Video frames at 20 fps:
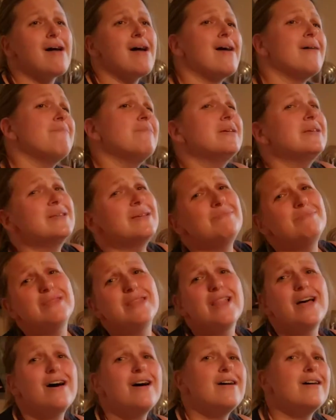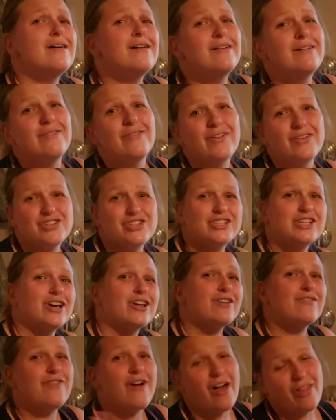I'm in love, she's got
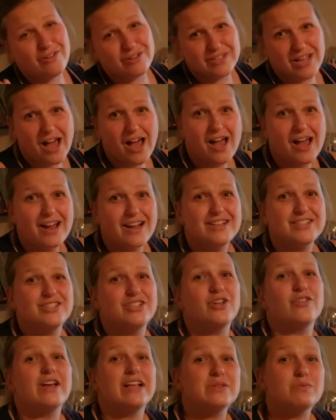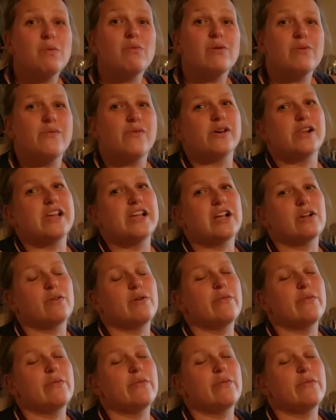her father's eyes, you know, that's what we want to hear.